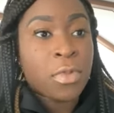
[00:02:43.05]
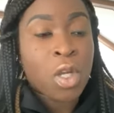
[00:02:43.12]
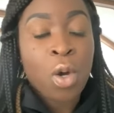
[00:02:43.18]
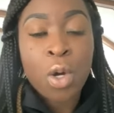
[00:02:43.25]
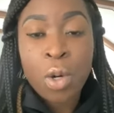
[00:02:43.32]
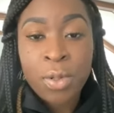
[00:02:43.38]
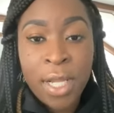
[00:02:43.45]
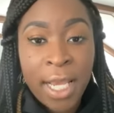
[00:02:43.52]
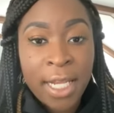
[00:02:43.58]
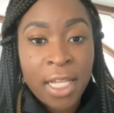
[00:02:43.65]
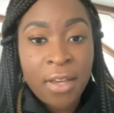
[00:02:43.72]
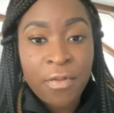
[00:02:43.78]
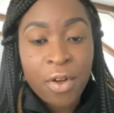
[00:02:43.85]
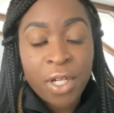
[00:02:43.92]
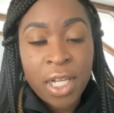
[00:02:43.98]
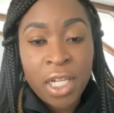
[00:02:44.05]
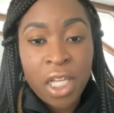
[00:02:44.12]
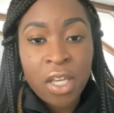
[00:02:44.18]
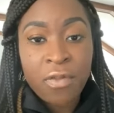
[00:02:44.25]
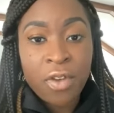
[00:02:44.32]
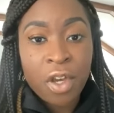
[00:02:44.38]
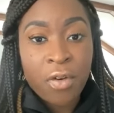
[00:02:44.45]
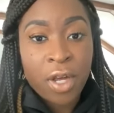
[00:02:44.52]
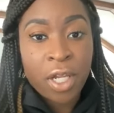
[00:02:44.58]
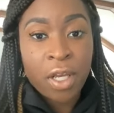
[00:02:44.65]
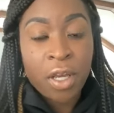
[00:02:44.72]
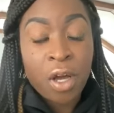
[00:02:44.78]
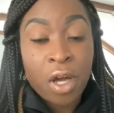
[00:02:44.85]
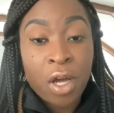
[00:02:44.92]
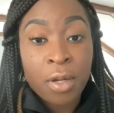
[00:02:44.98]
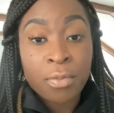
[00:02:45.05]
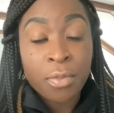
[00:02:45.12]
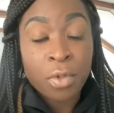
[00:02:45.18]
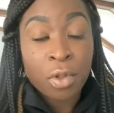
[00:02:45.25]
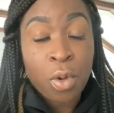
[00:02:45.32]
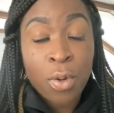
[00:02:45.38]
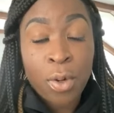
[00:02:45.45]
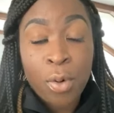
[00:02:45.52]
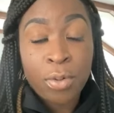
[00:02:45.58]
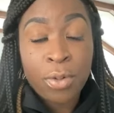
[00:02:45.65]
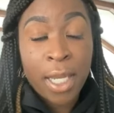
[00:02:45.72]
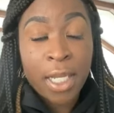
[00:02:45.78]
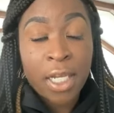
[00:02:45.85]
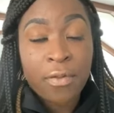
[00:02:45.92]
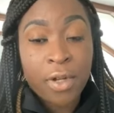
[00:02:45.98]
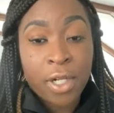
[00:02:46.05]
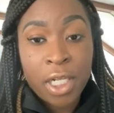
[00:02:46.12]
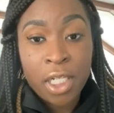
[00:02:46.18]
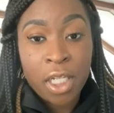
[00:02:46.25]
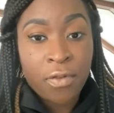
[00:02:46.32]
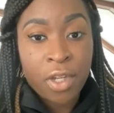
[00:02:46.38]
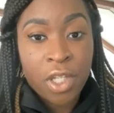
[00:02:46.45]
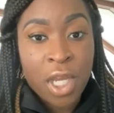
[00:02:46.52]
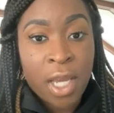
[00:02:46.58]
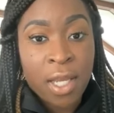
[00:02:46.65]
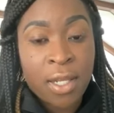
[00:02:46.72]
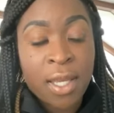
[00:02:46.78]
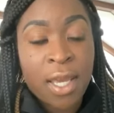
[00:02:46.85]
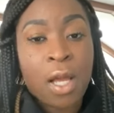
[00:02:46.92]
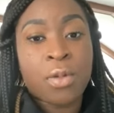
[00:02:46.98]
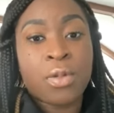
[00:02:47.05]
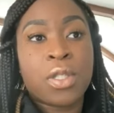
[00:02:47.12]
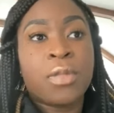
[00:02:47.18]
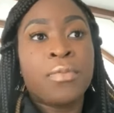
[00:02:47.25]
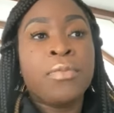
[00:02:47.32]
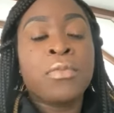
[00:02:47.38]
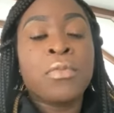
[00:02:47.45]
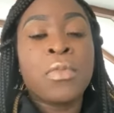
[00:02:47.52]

Don't go negative on any of your don't go negative on any of your checking accounts.